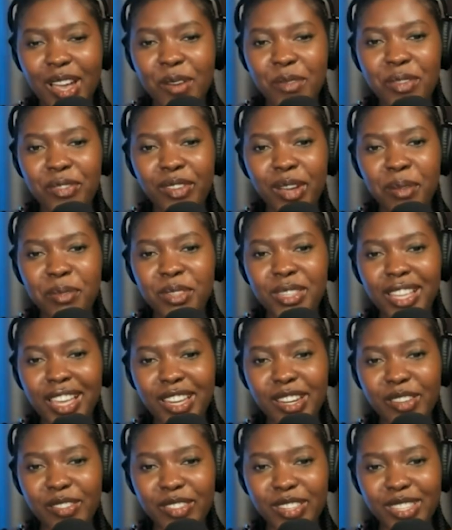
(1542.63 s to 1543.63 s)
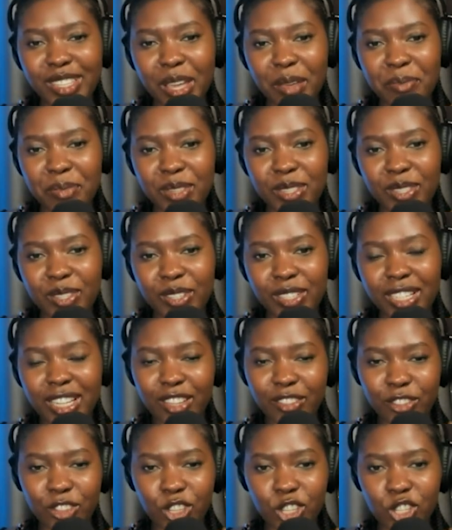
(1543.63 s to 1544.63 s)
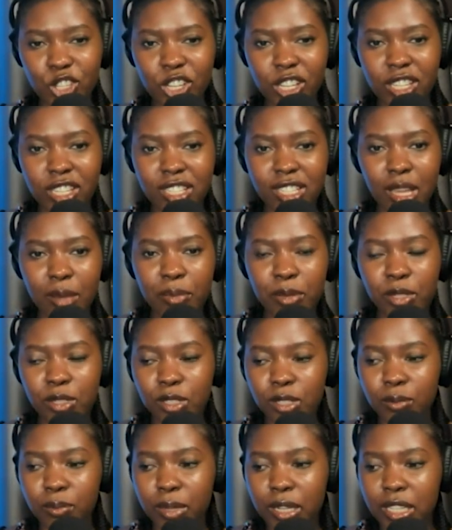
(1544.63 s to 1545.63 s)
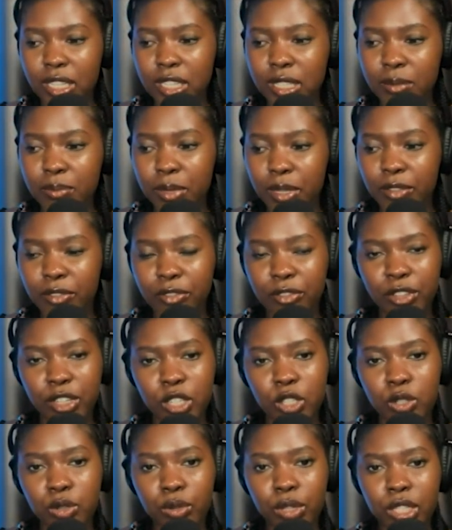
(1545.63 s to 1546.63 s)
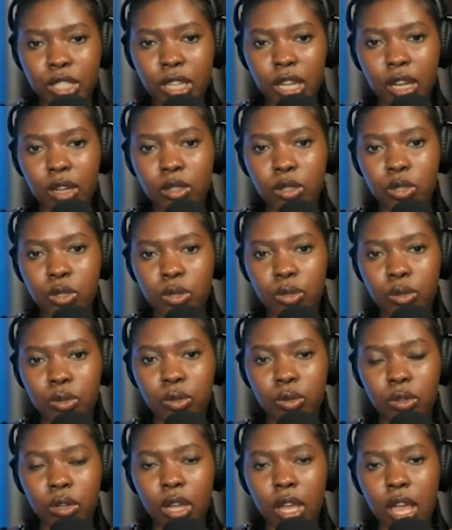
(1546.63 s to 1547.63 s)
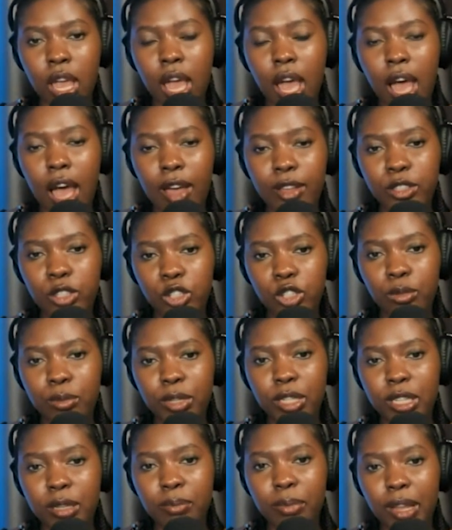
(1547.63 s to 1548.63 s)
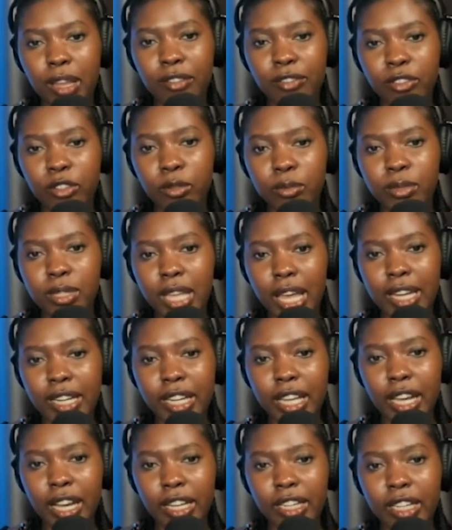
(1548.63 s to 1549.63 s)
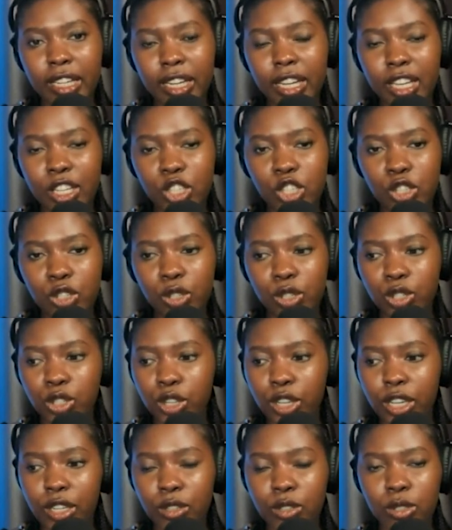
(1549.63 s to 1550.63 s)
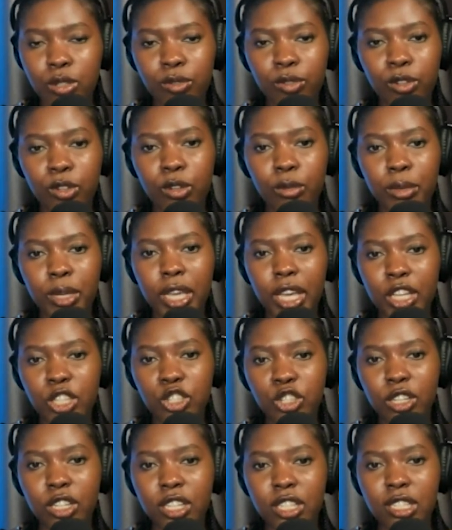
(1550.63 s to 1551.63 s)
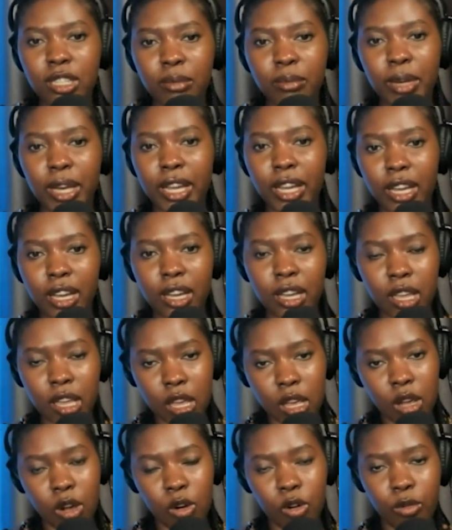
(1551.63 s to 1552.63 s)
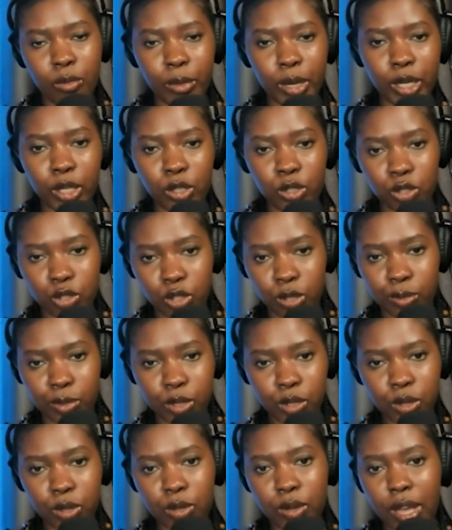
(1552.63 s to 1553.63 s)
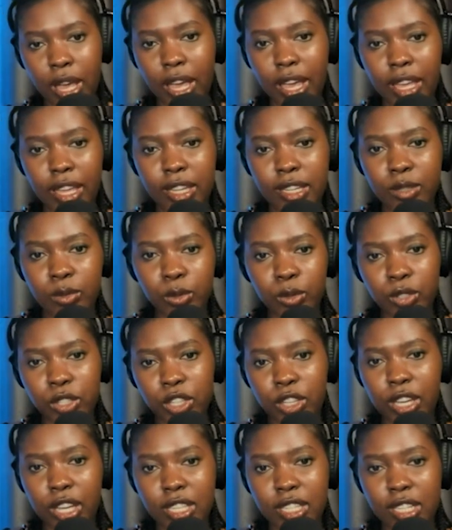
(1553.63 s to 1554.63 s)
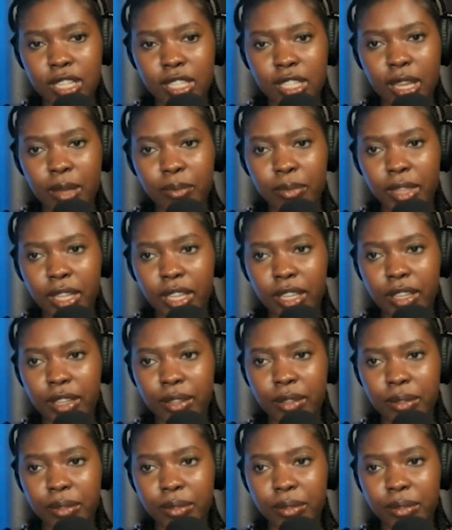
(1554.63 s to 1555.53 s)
We've come to the end of this episode. If you enjoyed this episode, please be free to reach out to our social media platforms at Kenganda Nation. You can also follow me at Juanita Maya on my YouTube too. And we'll see you guys next time. Thank you.